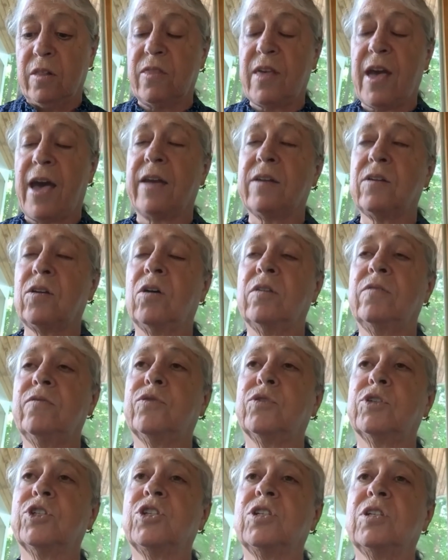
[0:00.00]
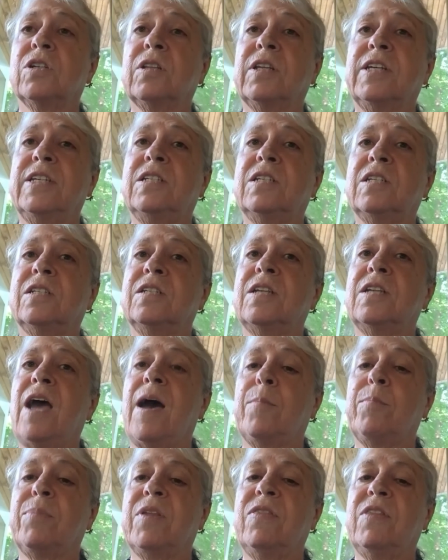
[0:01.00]
that unfortunately didn't
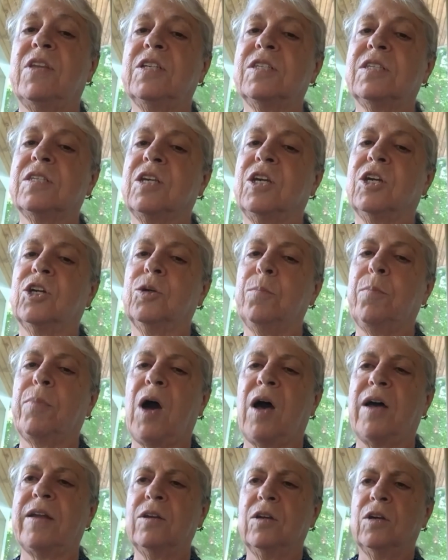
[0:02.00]
happen this year, but